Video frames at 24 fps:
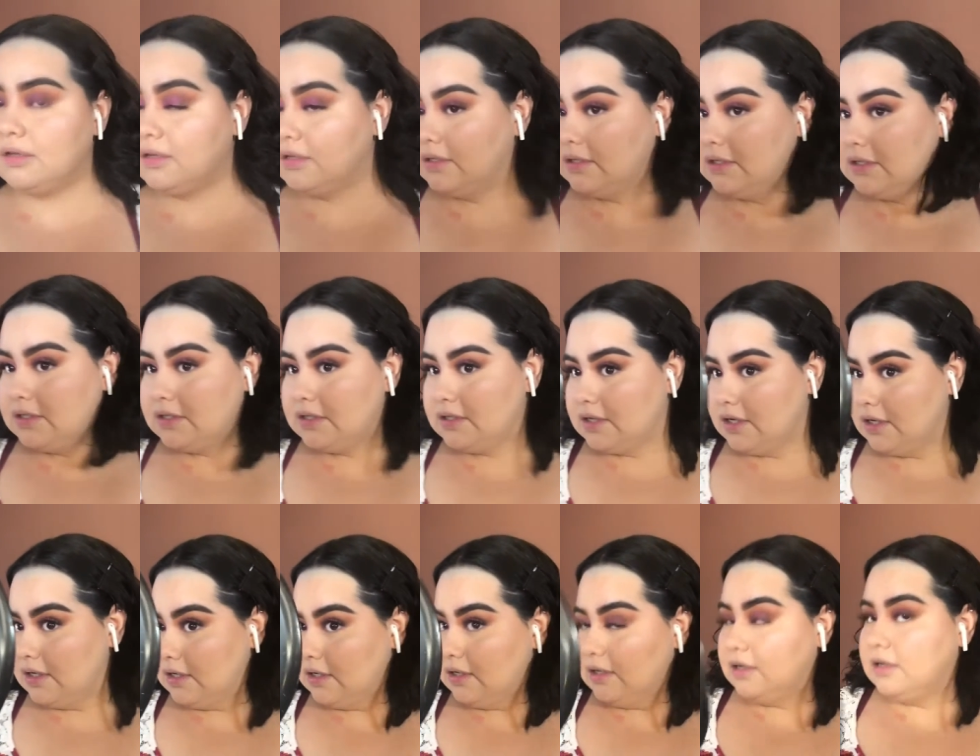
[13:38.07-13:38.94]

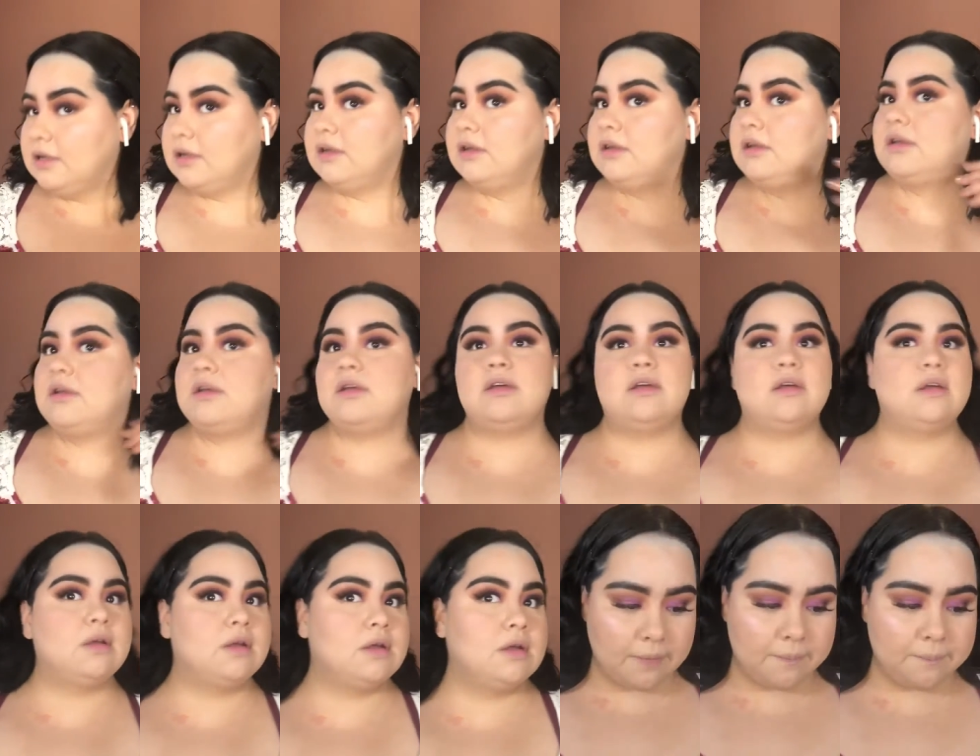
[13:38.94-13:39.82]
Stunning.
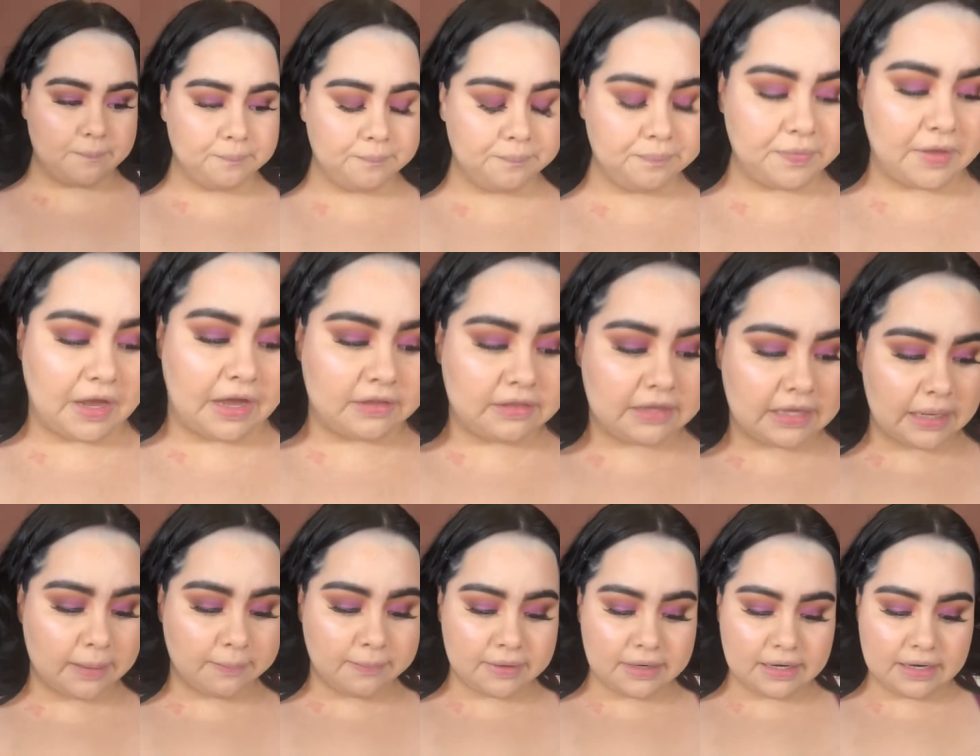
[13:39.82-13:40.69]
I think
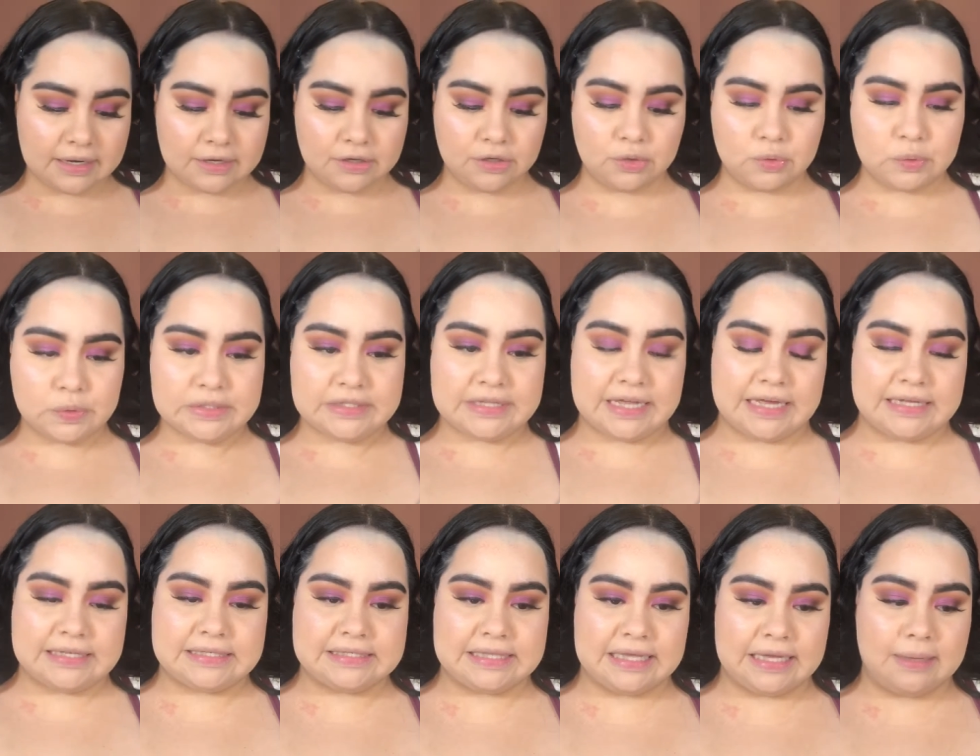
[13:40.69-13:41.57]
I'm gonna use
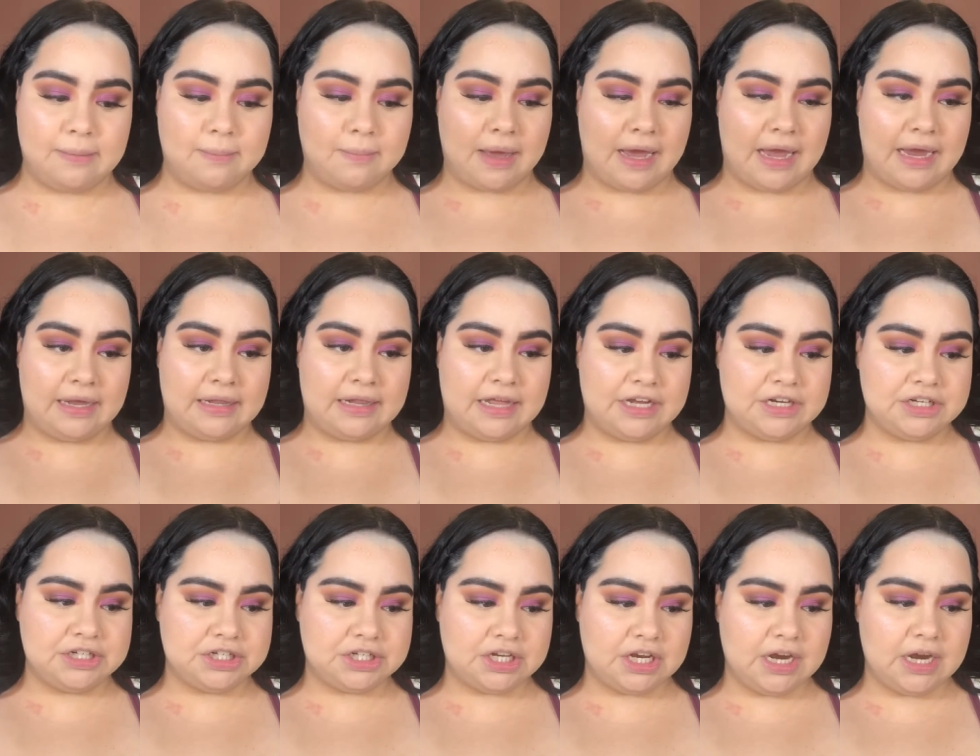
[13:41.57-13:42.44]
that same highlight
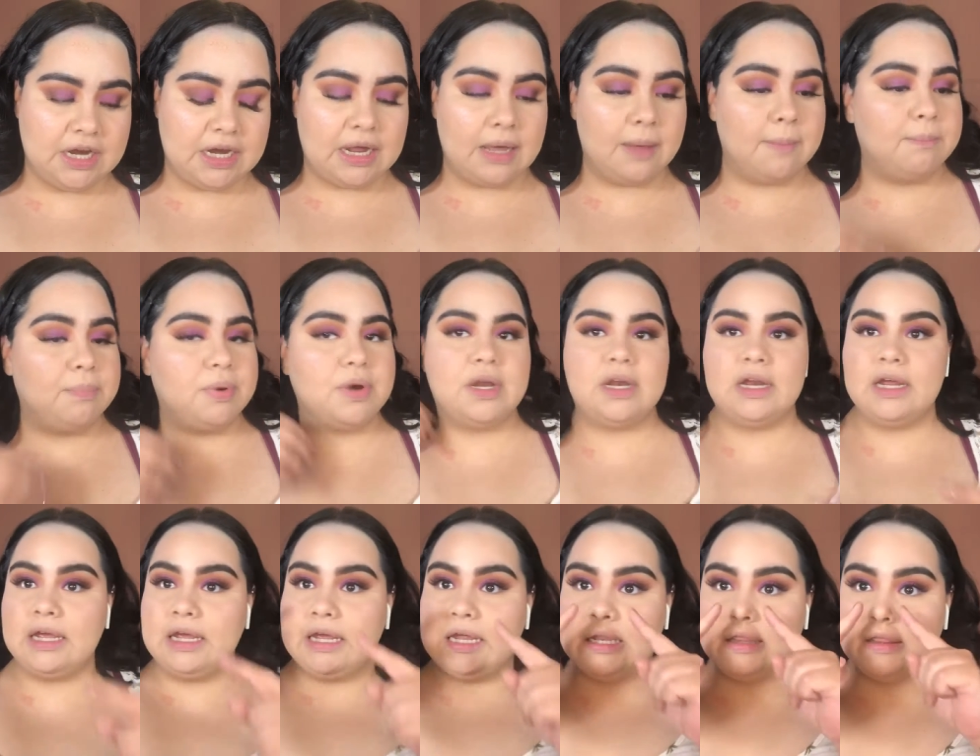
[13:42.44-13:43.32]
shade and put
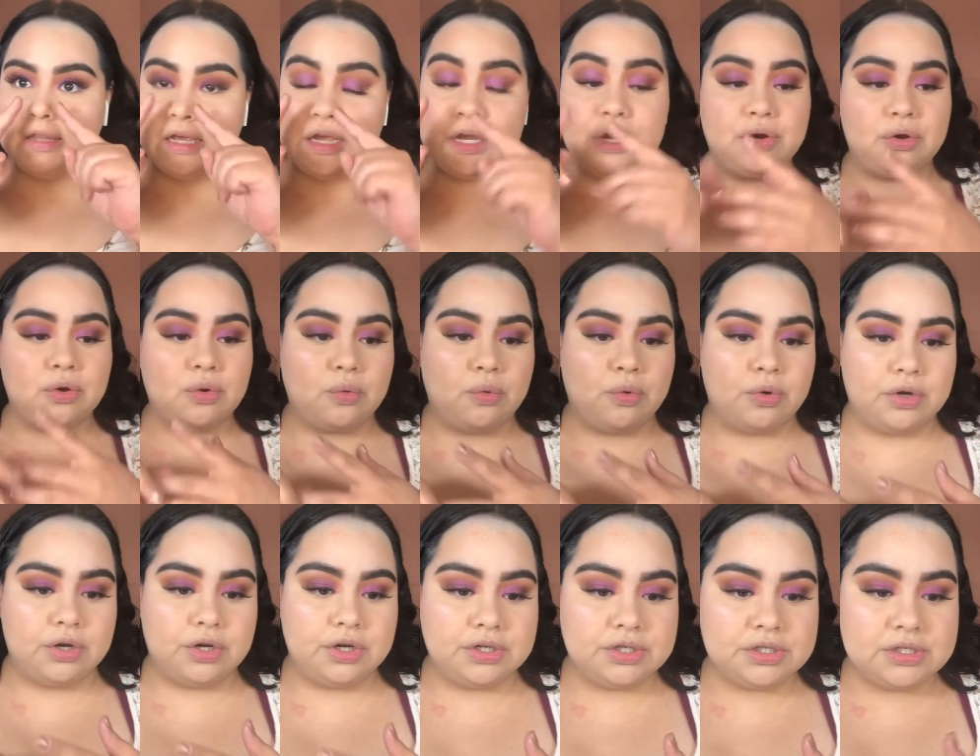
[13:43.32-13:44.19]
it in the inner
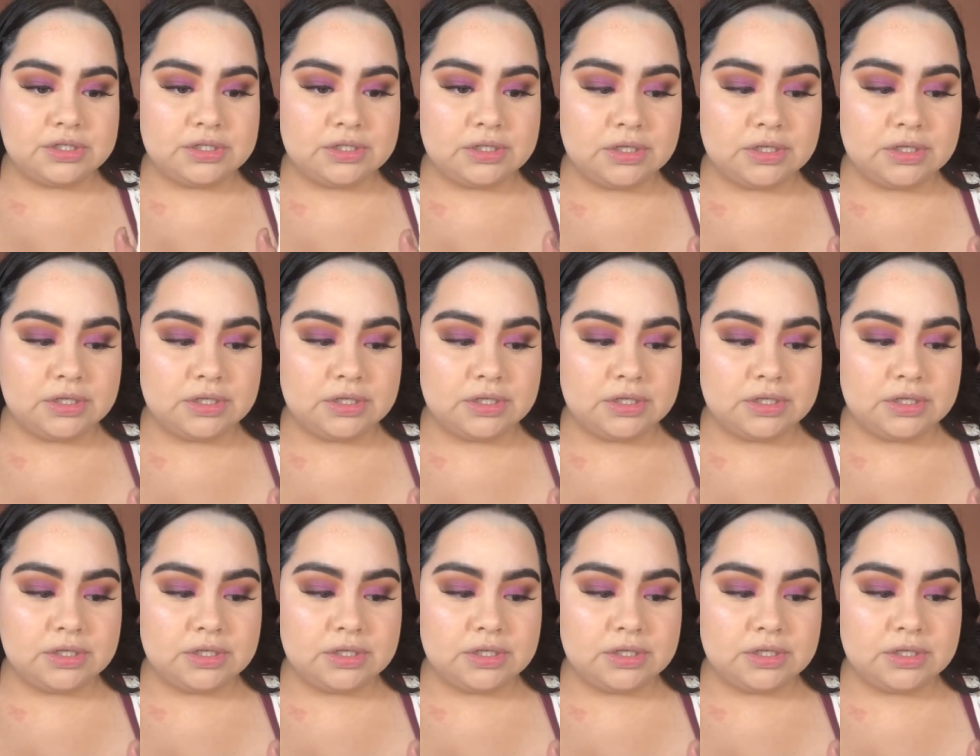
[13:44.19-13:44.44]
corners.